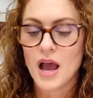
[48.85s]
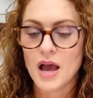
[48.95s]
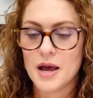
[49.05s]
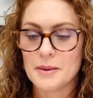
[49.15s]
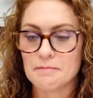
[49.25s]

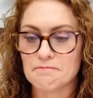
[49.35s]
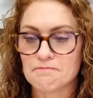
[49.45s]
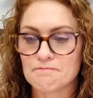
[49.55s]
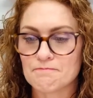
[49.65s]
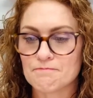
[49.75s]

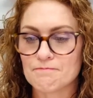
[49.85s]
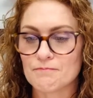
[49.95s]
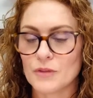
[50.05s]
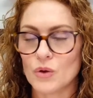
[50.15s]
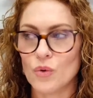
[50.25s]

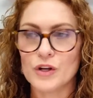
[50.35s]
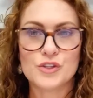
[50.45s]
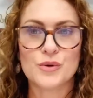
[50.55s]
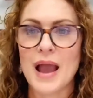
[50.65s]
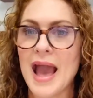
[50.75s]
Or a
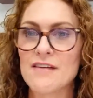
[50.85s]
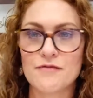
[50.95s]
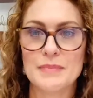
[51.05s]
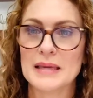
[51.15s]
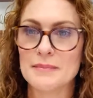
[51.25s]
do
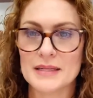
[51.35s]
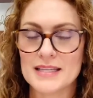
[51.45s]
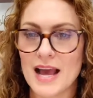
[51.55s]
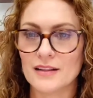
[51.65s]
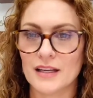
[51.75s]
have be
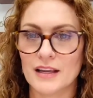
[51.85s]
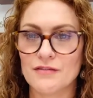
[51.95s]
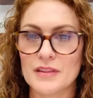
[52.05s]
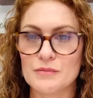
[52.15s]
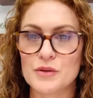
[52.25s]
mentality
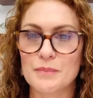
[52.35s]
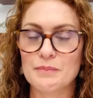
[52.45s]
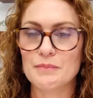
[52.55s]
for them to